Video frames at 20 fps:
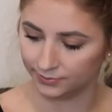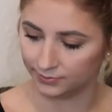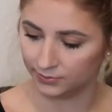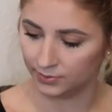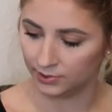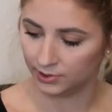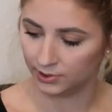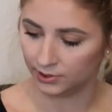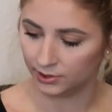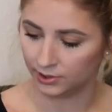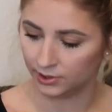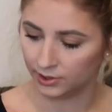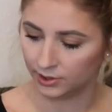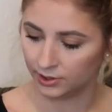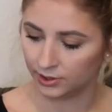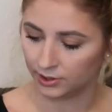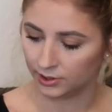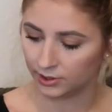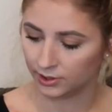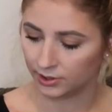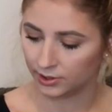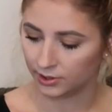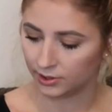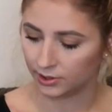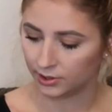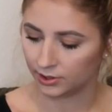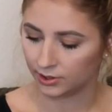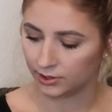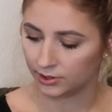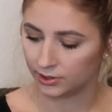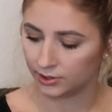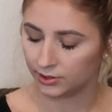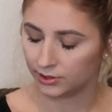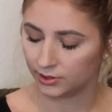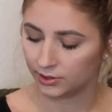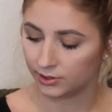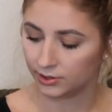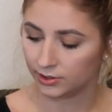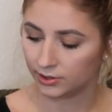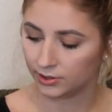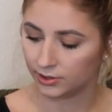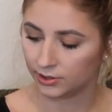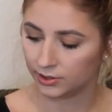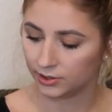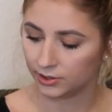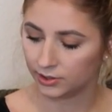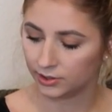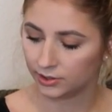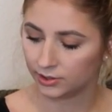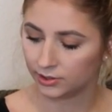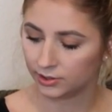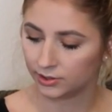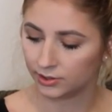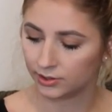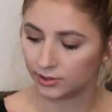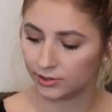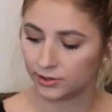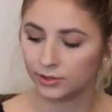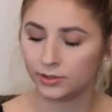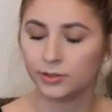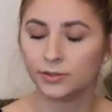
(not speaking)